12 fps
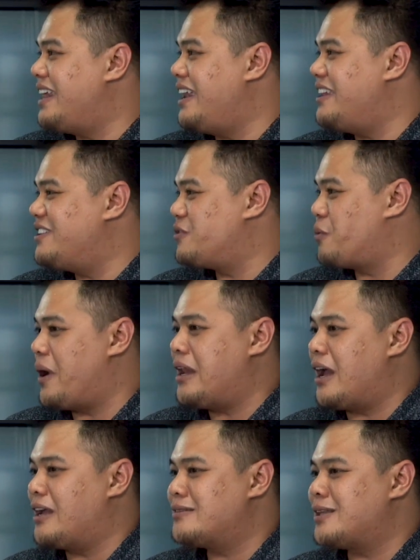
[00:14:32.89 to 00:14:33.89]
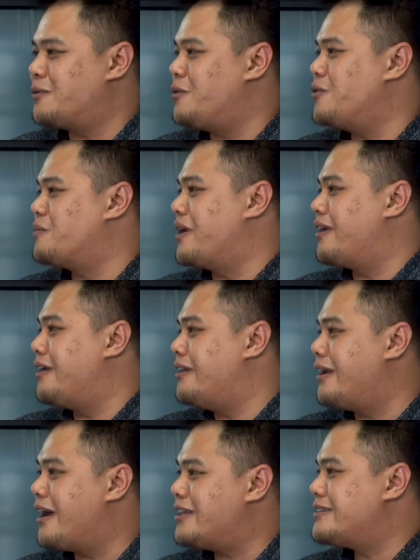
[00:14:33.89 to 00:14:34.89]
That is when I start to use my
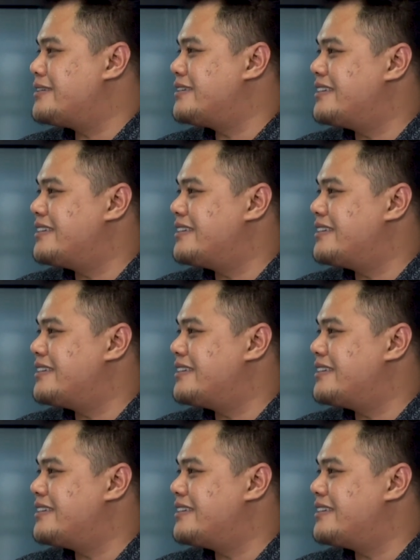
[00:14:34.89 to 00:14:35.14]
credit cards.